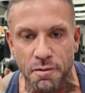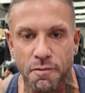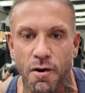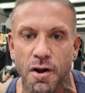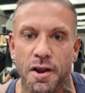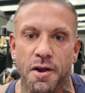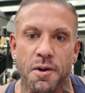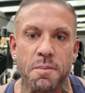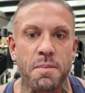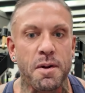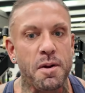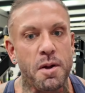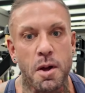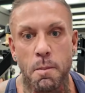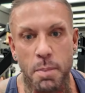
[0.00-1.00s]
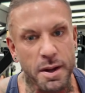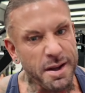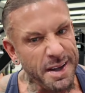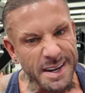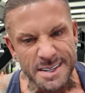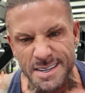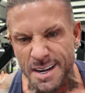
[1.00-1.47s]
the volume. But
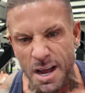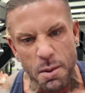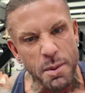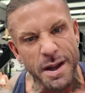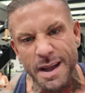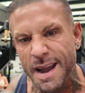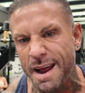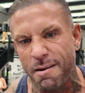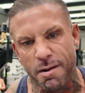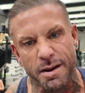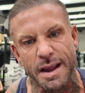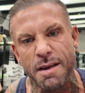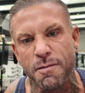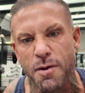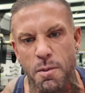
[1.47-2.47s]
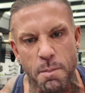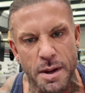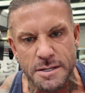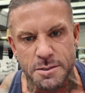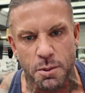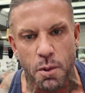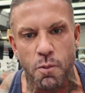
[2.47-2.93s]
you need to go in there and give your
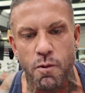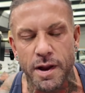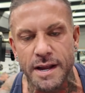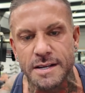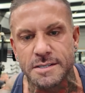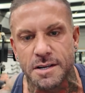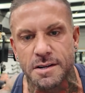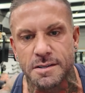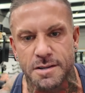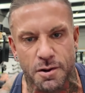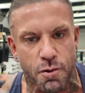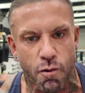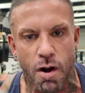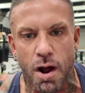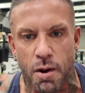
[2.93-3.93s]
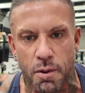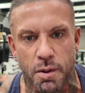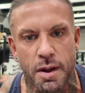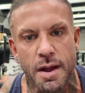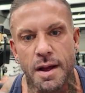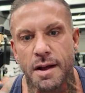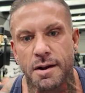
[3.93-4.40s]
muscle a reason to
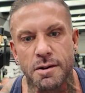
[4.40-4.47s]
grow,